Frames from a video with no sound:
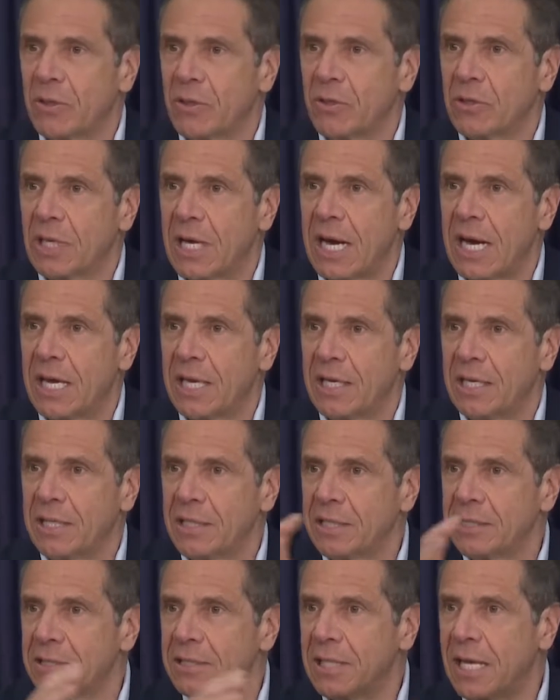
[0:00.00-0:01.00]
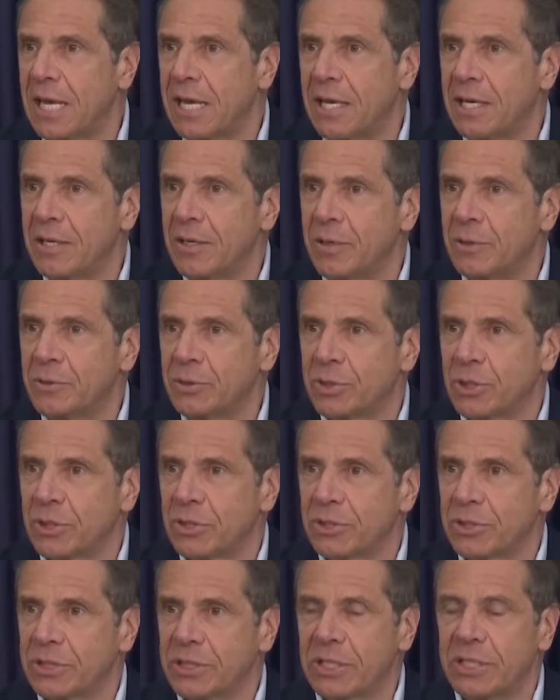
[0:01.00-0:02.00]
Long Island and New
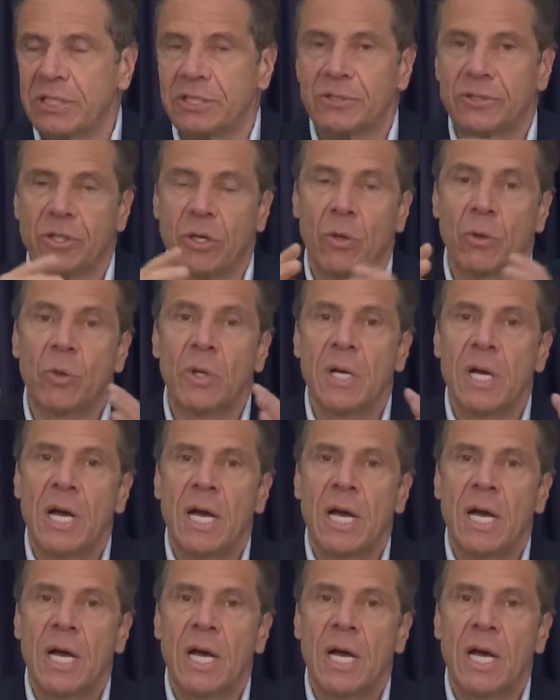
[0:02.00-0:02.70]
Jersey? So